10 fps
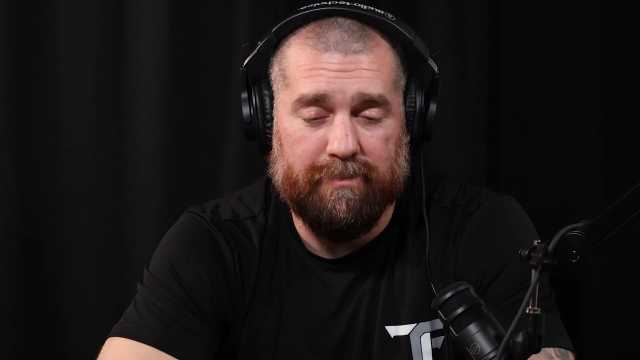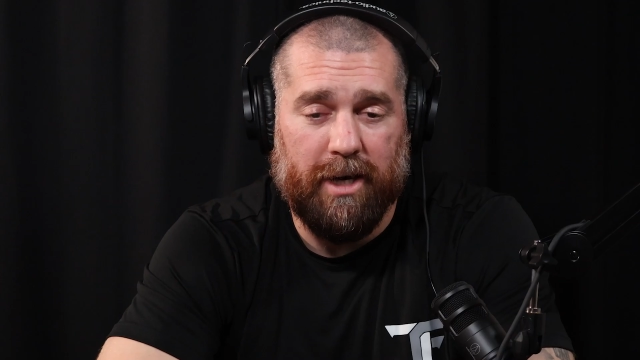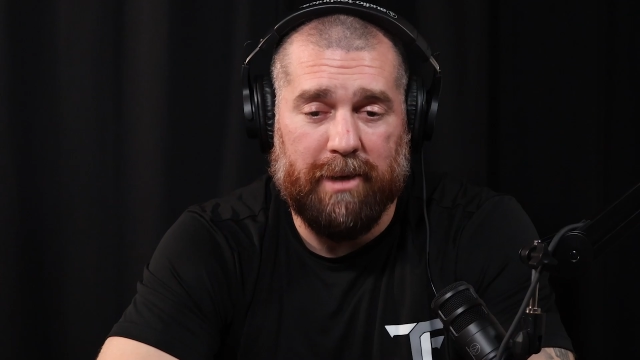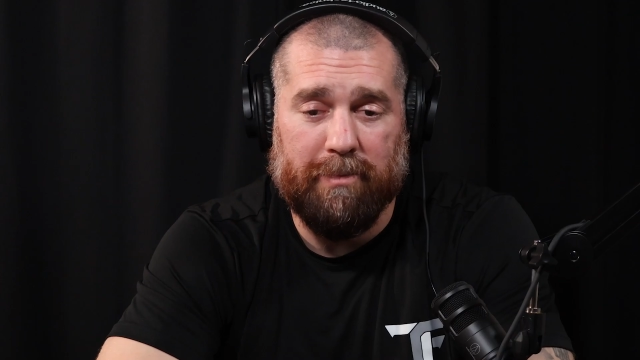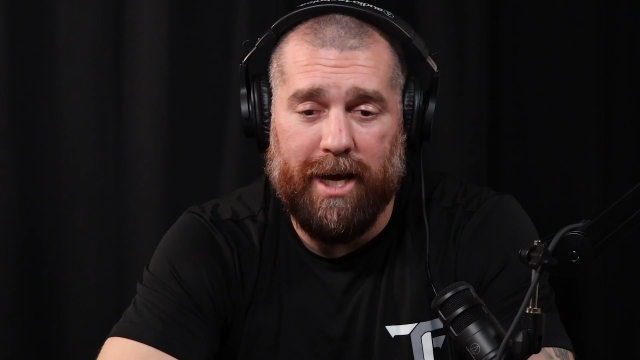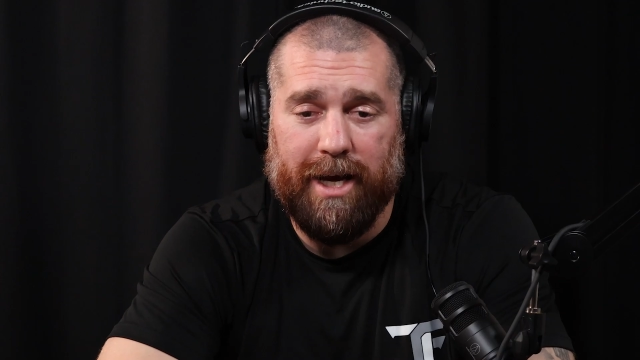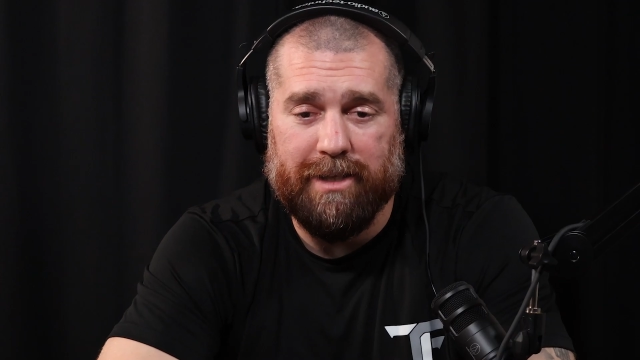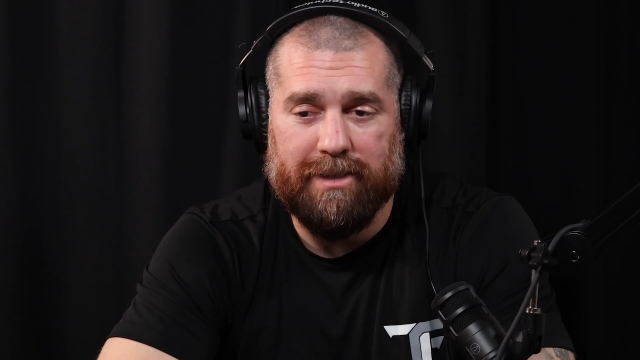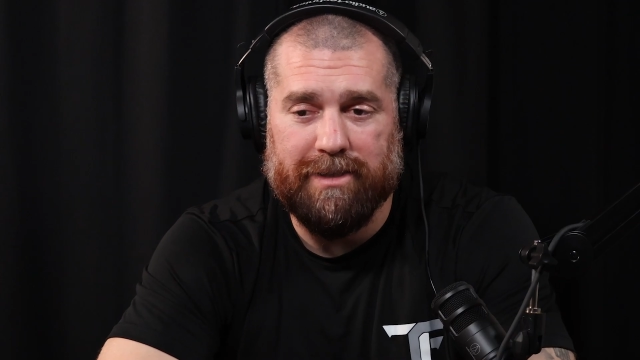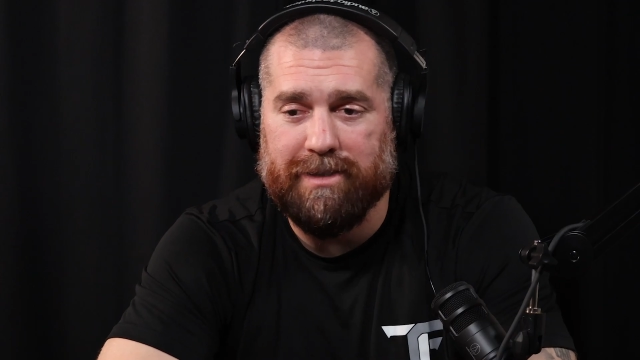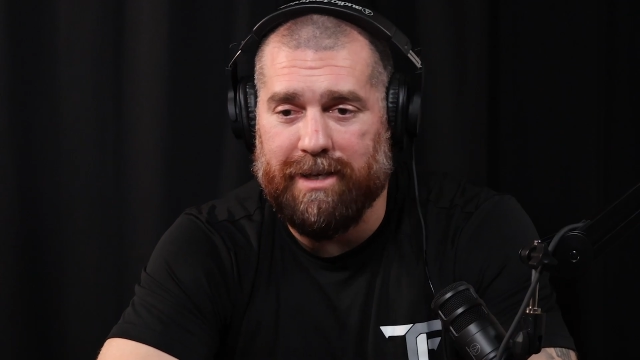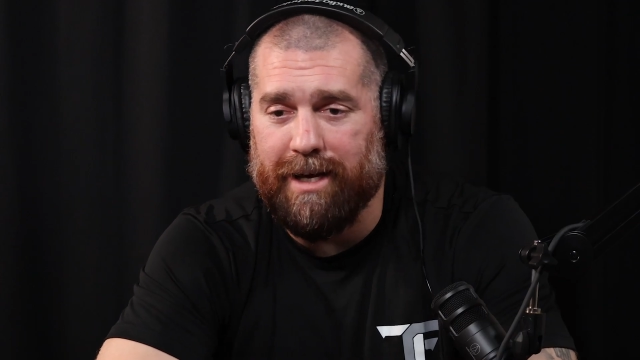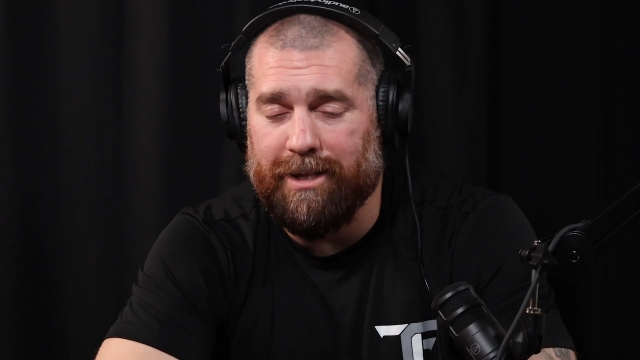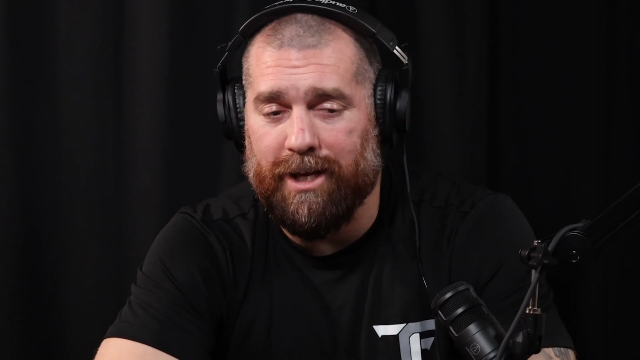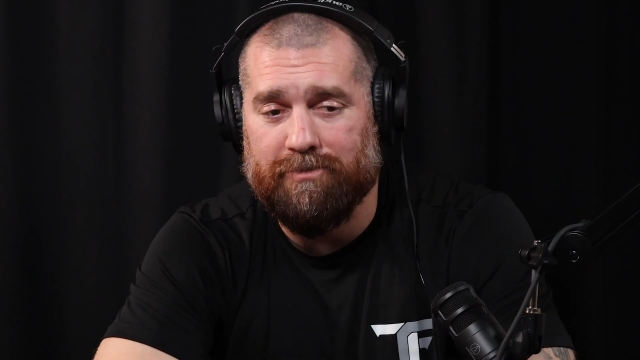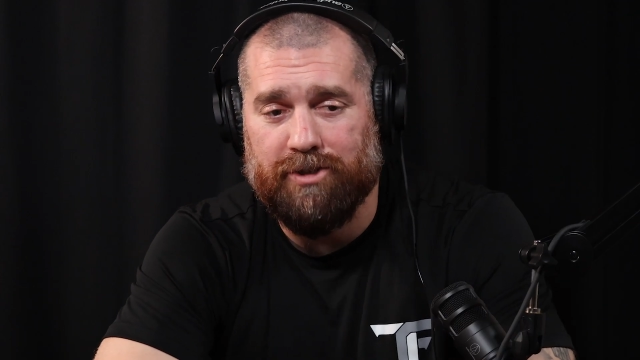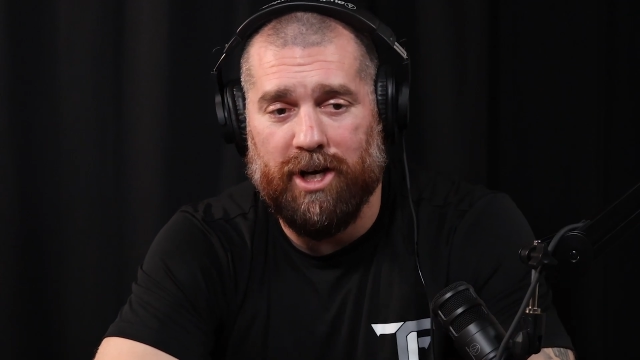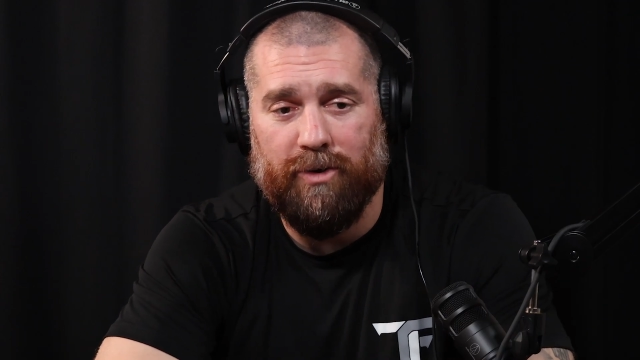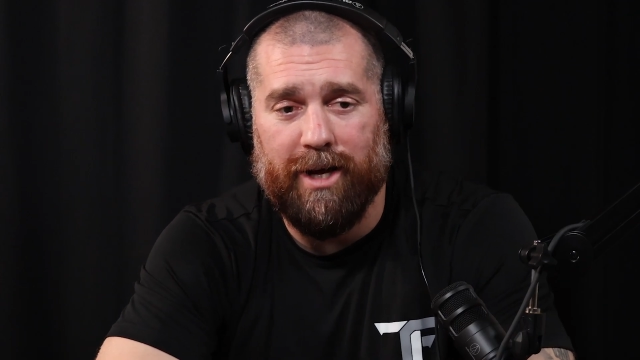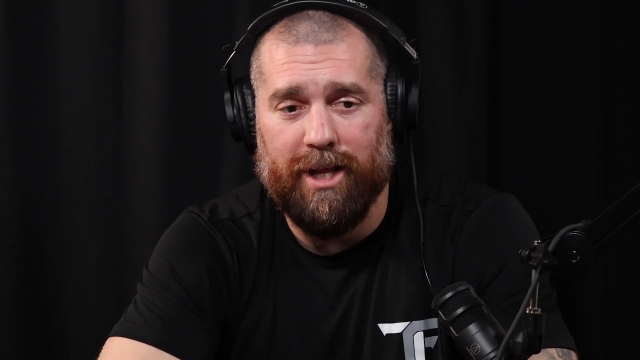Bottom line, I love
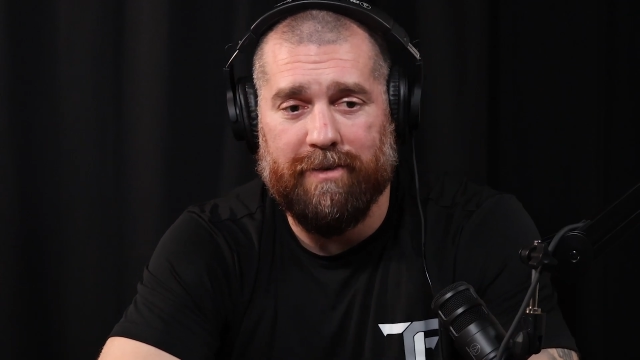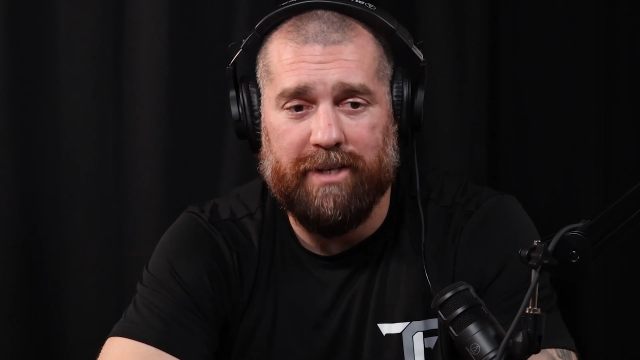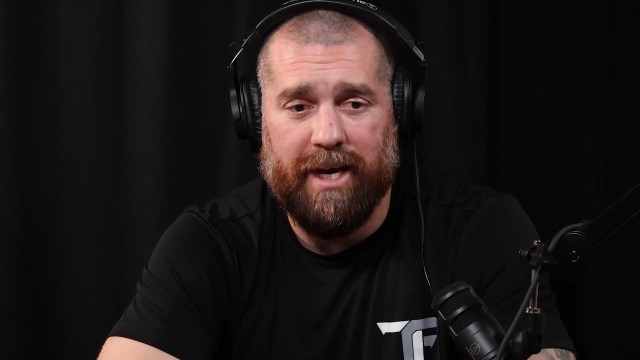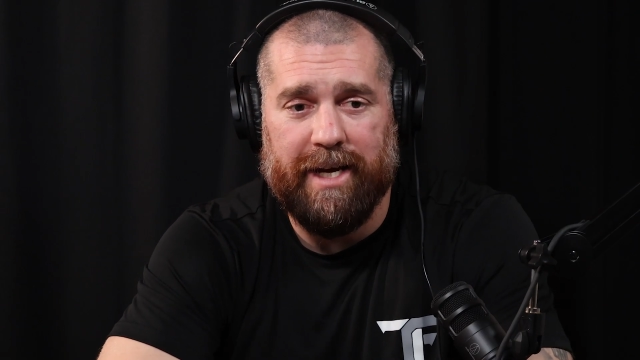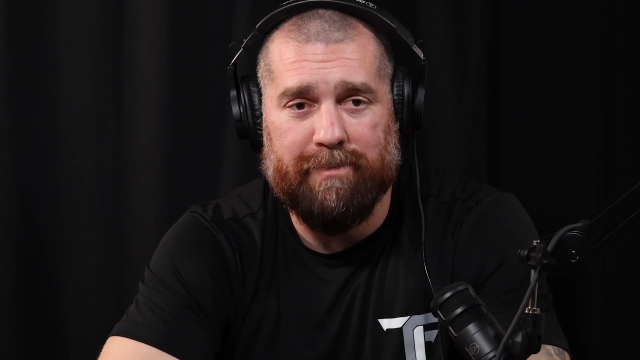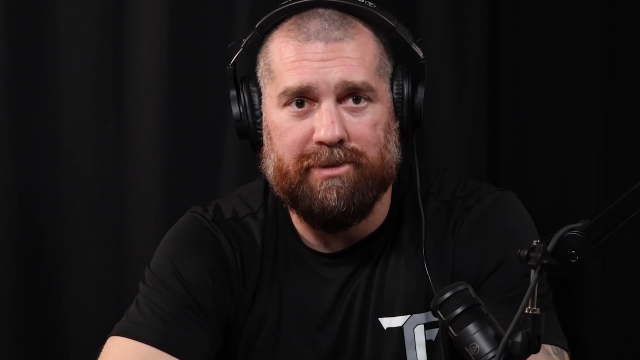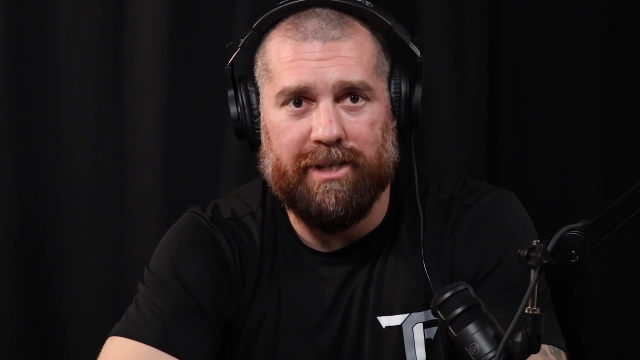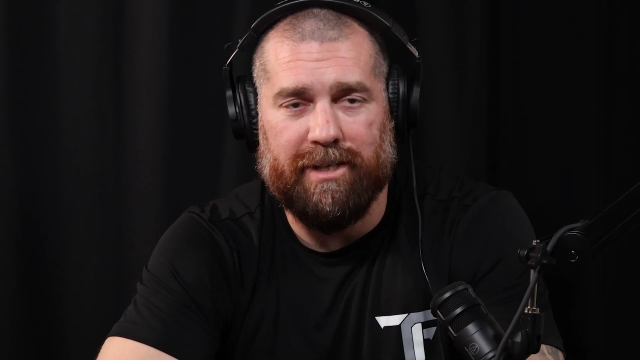Joe, I love Dave's,